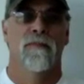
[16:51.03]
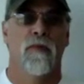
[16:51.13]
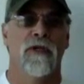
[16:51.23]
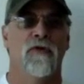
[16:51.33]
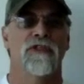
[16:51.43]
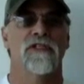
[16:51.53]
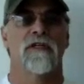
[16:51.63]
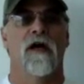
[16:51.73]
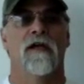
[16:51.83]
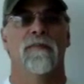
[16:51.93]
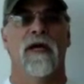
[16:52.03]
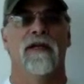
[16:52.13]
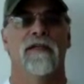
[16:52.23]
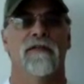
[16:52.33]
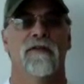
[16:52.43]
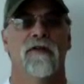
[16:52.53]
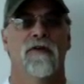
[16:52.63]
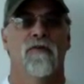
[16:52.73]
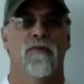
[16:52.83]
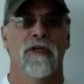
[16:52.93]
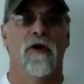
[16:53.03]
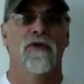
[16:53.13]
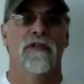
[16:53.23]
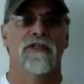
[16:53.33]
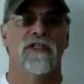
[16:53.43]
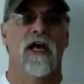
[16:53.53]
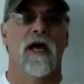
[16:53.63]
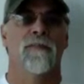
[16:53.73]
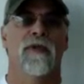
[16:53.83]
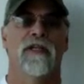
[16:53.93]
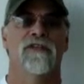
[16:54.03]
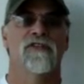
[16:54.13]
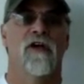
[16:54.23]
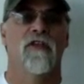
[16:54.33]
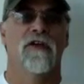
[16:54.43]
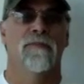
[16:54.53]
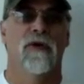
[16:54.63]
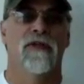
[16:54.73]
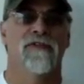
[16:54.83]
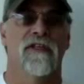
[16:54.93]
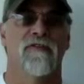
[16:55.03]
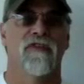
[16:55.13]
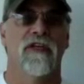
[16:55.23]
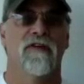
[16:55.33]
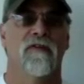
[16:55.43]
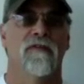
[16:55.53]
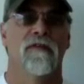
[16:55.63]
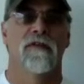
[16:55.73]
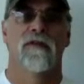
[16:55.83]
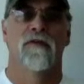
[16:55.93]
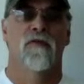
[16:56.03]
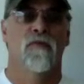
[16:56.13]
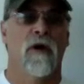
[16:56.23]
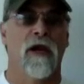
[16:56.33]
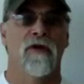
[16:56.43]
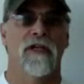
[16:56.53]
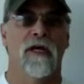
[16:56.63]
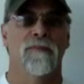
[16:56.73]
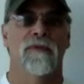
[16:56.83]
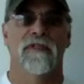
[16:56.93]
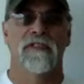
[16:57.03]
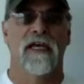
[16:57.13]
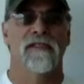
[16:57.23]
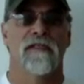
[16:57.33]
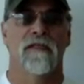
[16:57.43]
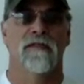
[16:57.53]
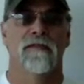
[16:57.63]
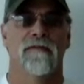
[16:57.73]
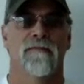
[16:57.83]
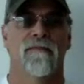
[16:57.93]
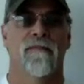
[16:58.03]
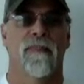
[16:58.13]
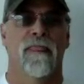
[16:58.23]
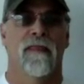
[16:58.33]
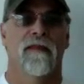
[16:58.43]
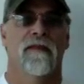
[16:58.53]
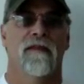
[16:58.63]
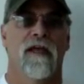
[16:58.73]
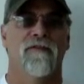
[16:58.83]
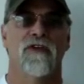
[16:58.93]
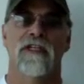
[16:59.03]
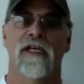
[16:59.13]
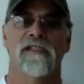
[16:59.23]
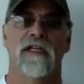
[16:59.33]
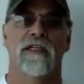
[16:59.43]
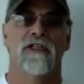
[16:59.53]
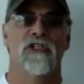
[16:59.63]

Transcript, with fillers: But we don't just talk about it. We go into the shop and install the components in a vehicle, wire it up, and test it. After testing in the